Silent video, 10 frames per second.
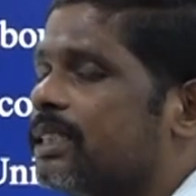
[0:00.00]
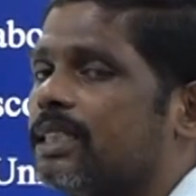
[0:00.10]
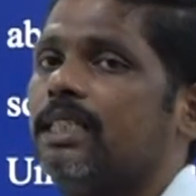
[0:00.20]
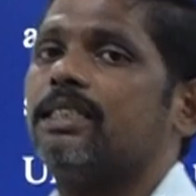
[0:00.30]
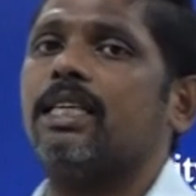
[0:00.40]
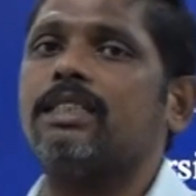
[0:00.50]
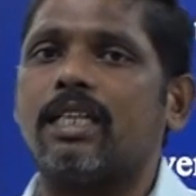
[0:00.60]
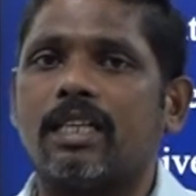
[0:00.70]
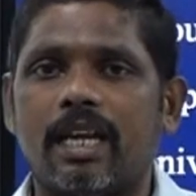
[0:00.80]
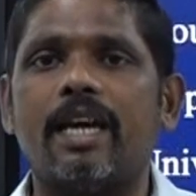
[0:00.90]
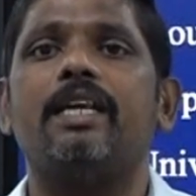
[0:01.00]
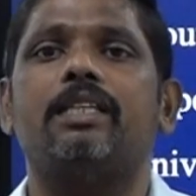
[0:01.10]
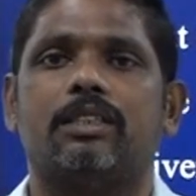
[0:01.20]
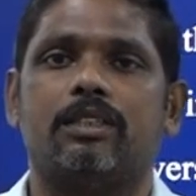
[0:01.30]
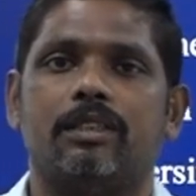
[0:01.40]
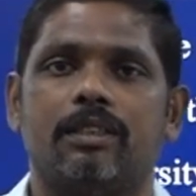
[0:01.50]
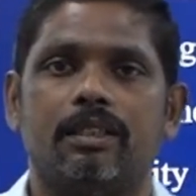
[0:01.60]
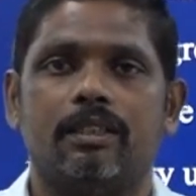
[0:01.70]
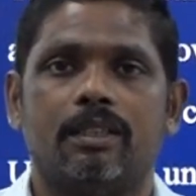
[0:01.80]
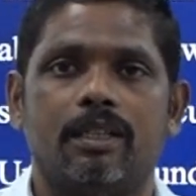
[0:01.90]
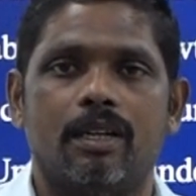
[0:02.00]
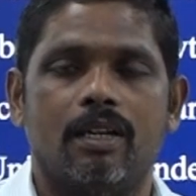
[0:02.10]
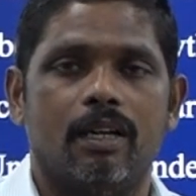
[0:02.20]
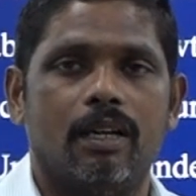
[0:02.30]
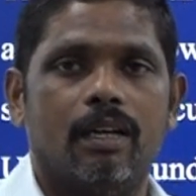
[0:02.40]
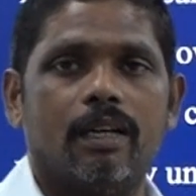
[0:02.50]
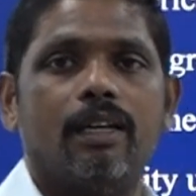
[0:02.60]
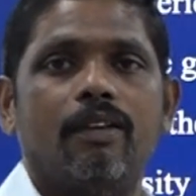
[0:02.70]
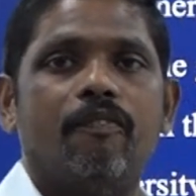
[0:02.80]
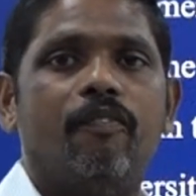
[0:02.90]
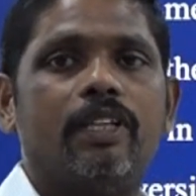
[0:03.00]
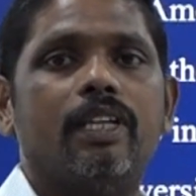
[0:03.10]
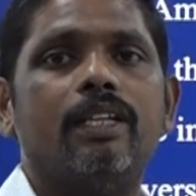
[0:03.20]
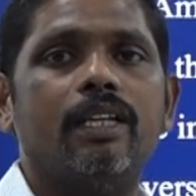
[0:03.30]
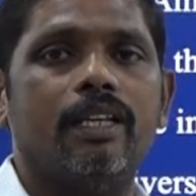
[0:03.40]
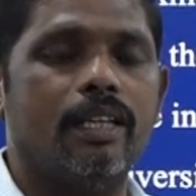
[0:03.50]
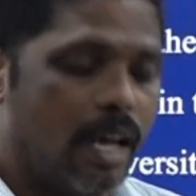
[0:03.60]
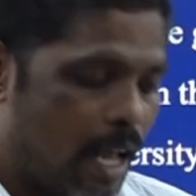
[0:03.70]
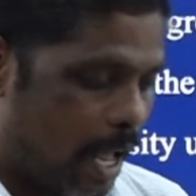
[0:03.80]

concerns raised, alright, within the